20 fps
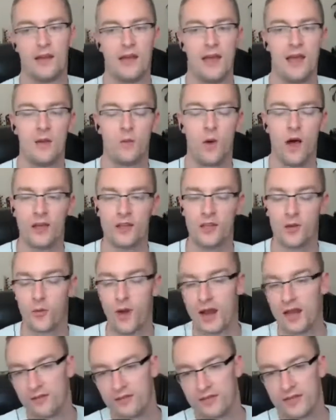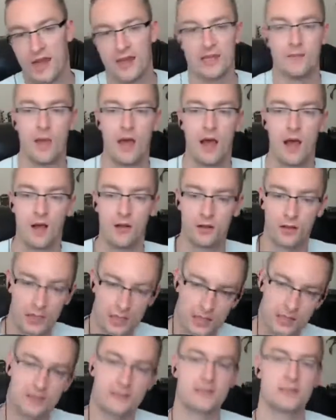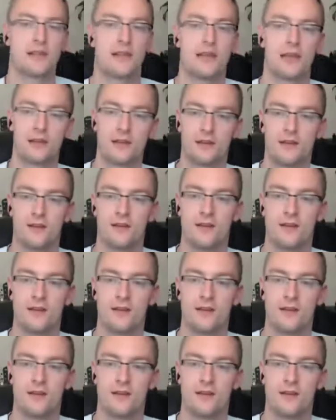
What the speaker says: And while you're waiting for that email, click this link.